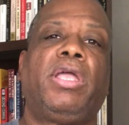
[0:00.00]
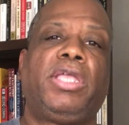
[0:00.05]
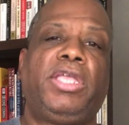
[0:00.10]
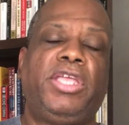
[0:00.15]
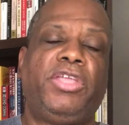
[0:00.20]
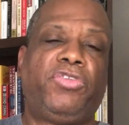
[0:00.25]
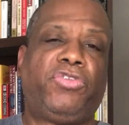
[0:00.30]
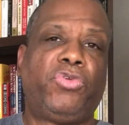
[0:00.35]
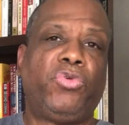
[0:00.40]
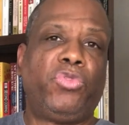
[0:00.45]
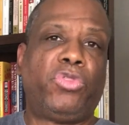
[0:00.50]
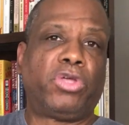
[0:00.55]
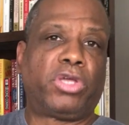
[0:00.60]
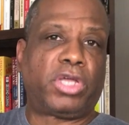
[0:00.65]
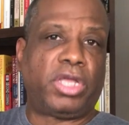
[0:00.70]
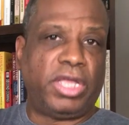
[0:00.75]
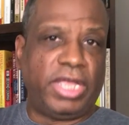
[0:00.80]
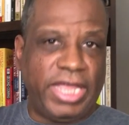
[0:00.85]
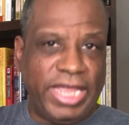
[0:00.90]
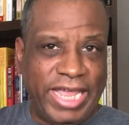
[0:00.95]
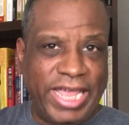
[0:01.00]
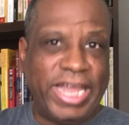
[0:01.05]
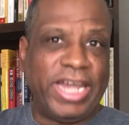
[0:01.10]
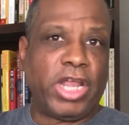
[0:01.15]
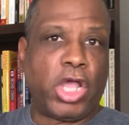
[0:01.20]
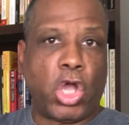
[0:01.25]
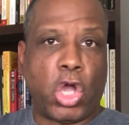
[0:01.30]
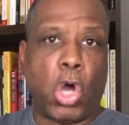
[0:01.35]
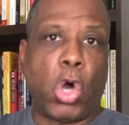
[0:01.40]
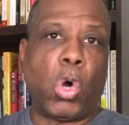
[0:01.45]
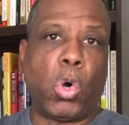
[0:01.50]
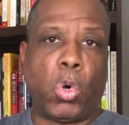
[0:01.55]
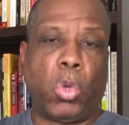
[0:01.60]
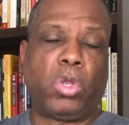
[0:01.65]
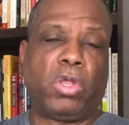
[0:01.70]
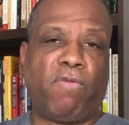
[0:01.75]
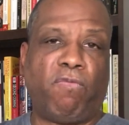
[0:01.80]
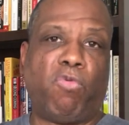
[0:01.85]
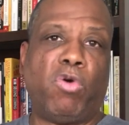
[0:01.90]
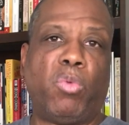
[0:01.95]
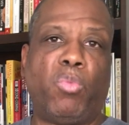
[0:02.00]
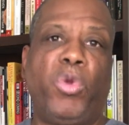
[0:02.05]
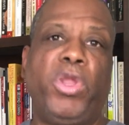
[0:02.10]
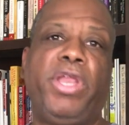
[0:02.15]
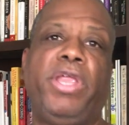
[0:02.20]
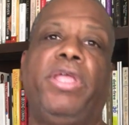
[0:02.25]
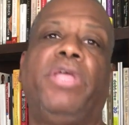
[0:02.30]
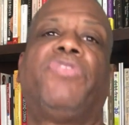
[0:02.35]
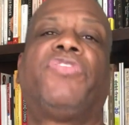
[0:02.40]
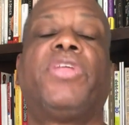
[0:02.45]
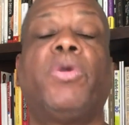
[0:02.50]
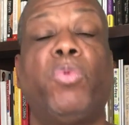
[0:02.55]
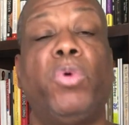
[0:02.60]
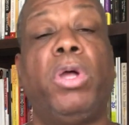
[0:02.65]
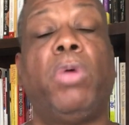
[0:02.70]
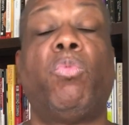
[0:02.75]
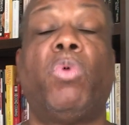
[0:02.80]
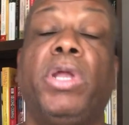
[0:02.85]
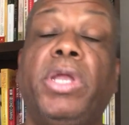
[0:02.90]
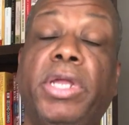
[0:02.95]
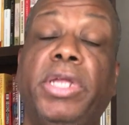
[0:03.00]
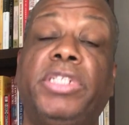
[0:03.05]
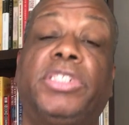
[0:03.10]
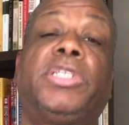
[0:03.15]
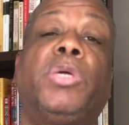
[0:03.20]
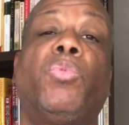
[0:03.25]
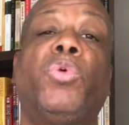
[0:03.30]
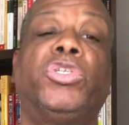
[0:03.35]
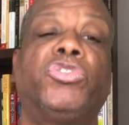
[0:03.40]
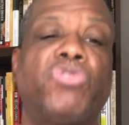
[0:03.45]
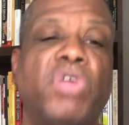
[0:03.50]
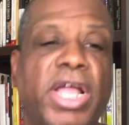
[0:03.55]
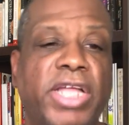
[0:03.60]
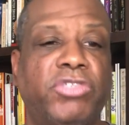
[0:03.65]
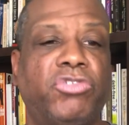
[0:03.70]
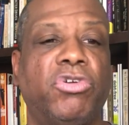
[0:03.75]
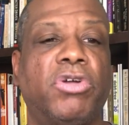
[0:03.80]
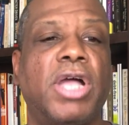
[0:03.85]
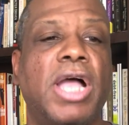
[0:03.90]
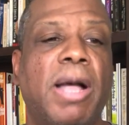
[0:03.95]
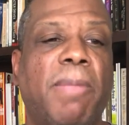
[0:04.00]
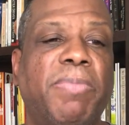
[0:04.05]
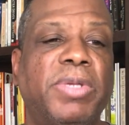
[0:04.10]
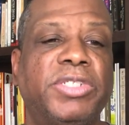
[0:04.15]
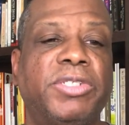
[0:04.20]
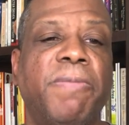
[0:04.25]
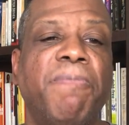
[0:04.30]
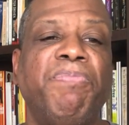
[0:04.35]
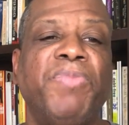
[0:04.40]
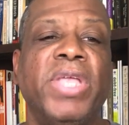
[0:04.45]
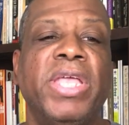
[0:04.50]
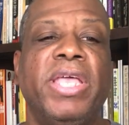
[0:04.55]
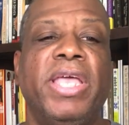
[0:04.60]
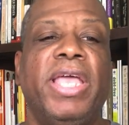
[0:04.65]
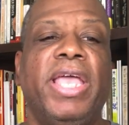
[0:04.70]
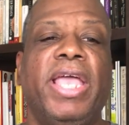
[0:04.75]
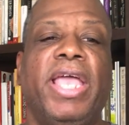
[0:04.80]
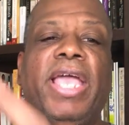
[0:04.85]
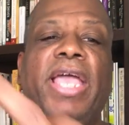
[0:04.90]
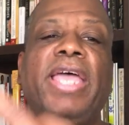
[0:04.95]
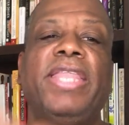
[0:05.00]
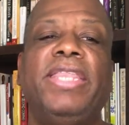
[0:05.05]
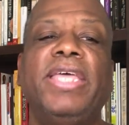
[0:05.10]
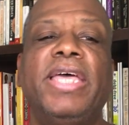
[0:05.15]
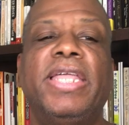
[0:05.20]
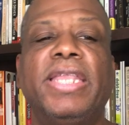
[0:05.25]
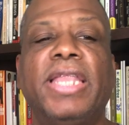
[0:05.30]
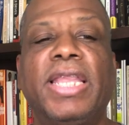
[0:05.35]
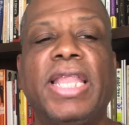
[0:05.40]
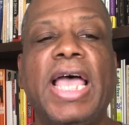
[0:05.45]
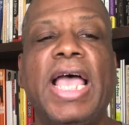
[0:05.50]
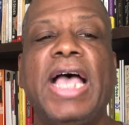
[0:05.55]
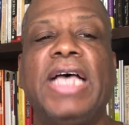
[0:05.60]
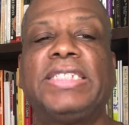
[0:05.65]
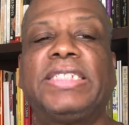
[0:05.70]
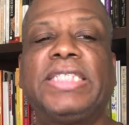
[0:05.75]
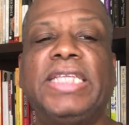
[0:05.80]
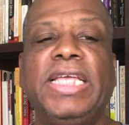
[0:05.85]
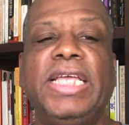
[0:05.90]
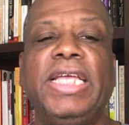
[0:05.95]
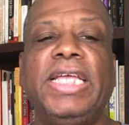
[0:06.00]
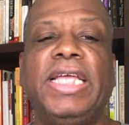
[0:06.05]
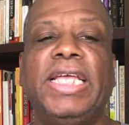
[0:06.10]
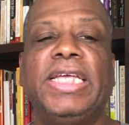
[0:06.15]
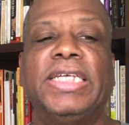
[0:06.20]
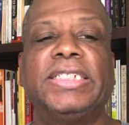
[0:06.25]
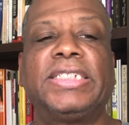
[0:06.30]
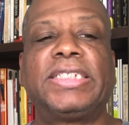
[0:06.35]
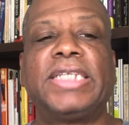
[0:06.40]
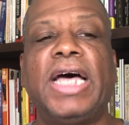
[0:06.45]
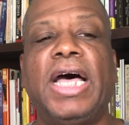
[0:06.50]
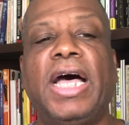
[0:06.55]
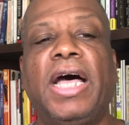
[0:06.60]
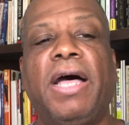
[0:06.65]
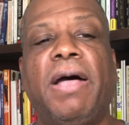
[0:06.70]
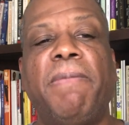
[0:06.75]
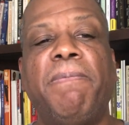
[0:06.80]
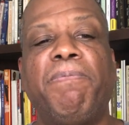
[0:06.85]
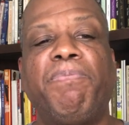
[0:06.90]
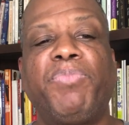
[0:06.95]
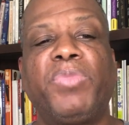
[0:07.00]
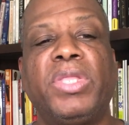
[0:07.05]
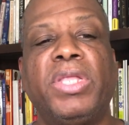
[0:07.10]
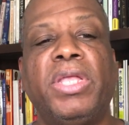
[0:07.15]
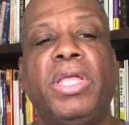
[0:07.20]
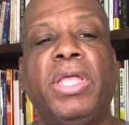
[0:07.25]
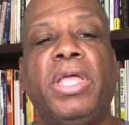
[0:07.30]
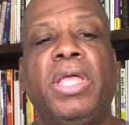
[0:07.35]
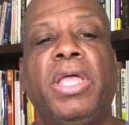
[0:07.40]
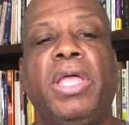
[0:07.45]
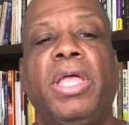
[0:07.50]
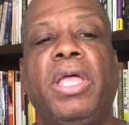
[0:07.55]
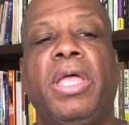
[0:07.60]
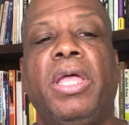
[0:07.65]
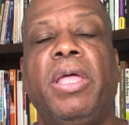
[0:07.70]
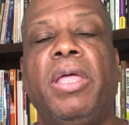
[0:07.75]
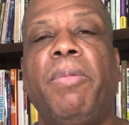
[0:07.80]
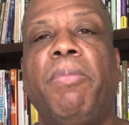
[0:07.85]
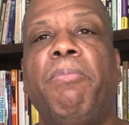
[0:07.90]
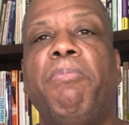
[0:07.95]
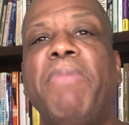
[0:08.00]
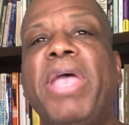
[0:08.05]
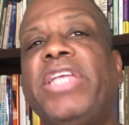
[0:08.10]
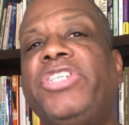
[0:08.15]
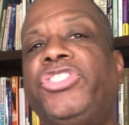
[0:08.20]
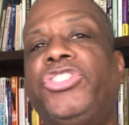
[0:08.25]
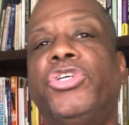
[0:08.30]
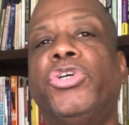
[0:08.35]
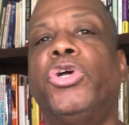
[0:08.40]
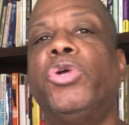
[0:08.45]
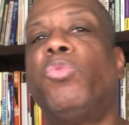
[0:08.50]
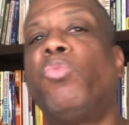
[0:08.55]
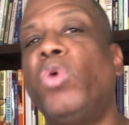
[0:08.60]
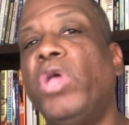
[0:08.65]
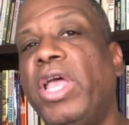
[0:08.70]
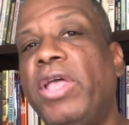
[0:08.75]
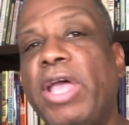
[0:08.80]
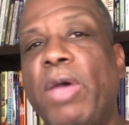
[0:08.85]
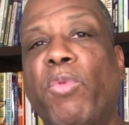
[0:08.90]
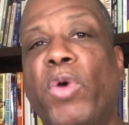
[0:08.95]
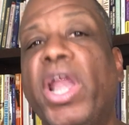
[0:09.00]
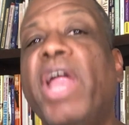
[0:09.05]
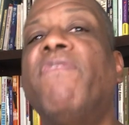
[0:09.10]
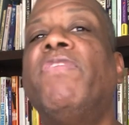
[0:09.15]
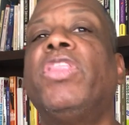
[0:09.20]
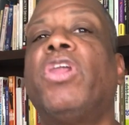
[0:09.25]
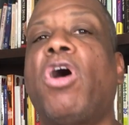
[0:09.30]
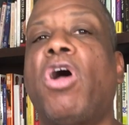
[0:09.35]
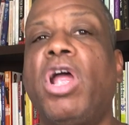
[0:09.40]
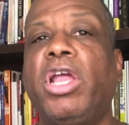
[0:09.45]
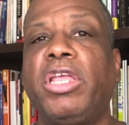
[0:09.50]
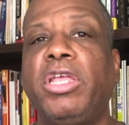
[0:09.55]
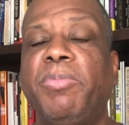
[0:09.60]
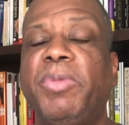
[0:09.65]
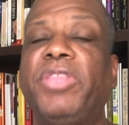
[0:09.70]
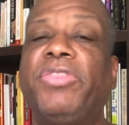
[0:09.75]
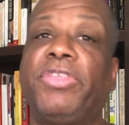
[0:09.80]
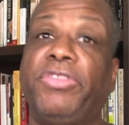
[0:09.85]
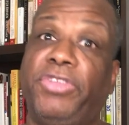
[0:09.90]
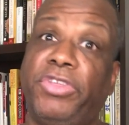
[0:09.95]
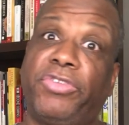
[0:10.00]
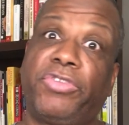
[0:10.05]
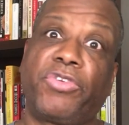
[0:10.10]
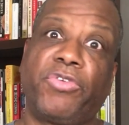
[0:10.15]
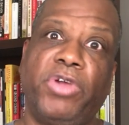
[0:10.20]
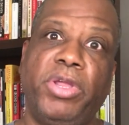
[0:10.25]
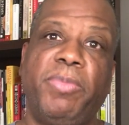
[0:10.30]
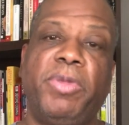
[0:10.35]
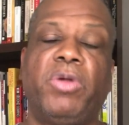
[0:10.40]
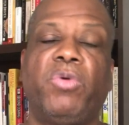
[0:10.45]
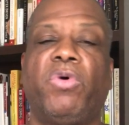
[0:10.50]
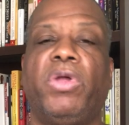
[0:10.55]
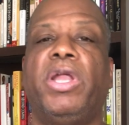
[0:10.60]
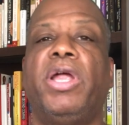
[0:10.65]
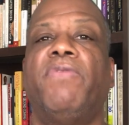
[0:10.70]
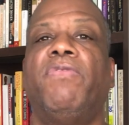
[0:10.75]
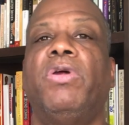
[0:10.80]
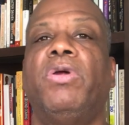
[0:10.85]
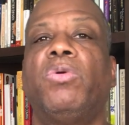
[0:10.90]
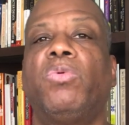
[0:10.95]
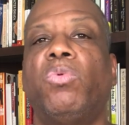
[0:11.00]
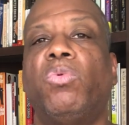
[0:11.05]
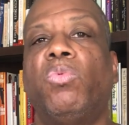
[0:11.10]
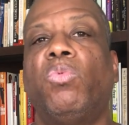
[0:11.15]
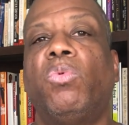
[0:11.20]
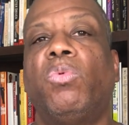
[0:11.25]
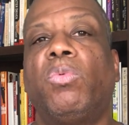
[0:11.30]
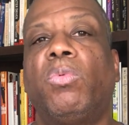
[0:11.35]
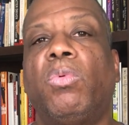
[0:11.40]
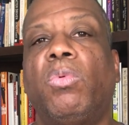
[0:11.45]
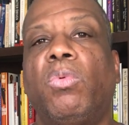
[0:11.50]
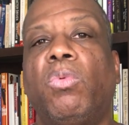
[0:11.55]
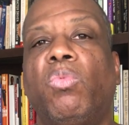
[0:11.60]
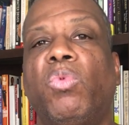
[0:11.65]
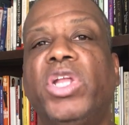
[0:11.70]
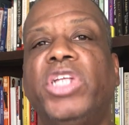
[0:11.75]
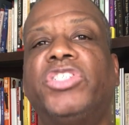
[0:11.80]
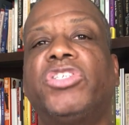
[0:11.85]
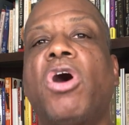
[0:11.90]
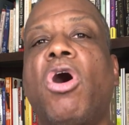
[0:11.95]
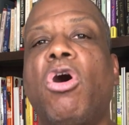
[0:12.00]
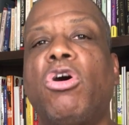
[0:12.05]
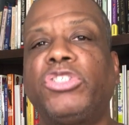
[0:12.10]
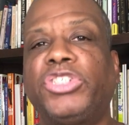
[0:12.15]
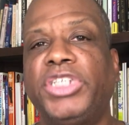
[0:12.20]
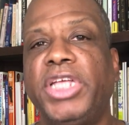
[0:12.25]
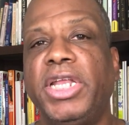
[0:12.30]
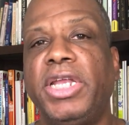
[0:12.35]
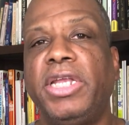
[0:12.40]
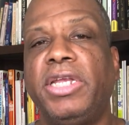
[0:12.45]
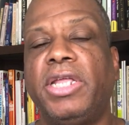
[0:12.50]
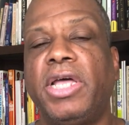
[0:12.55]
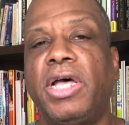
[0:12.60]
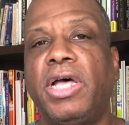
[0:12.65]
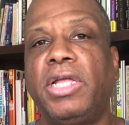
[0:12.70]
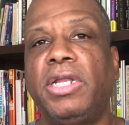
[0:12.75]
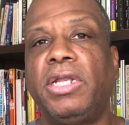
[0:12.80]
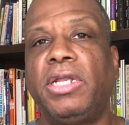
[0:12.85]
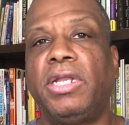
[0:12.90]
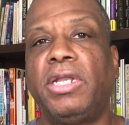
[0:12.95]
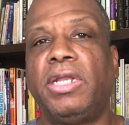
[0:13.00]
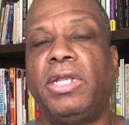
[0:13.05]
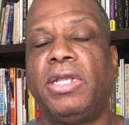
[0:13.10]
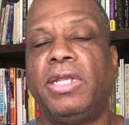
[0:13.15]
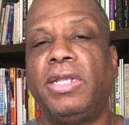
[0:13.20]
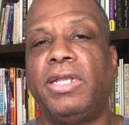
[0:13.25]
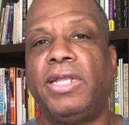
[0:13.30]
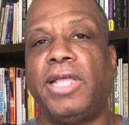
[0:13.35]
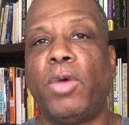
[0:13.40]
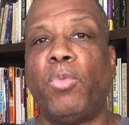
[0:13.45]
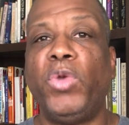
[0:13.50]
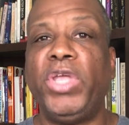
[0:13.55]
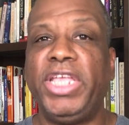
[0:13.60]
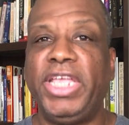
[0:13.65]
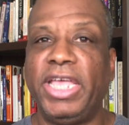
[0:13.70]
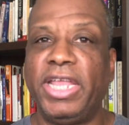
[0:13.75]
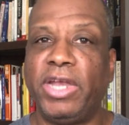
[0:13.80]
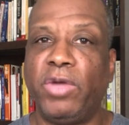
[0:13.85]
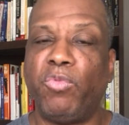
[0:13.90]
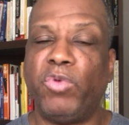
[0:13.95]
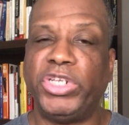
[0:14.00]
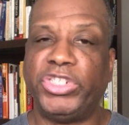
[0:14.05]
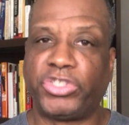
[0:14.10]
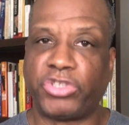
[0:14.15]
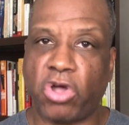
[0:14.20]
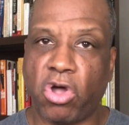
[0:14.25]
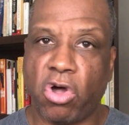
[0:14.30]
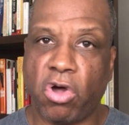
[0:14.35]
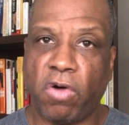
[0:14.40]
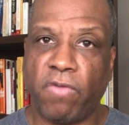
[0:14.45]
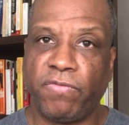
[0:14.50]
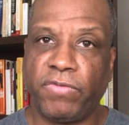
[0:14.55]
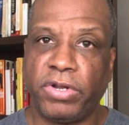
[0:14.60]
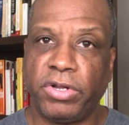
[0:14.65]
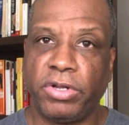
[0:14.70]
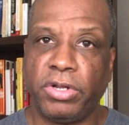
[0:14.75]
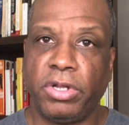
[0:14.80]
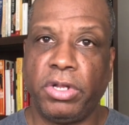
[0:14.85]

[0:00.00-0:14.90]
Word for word: get to the end goal of what it is that what it is that we're trying to accomplish. And then the last thing is uh, make sure whatever the argument, the disagreement or whatever, when it's all said and done, that we get it resolved.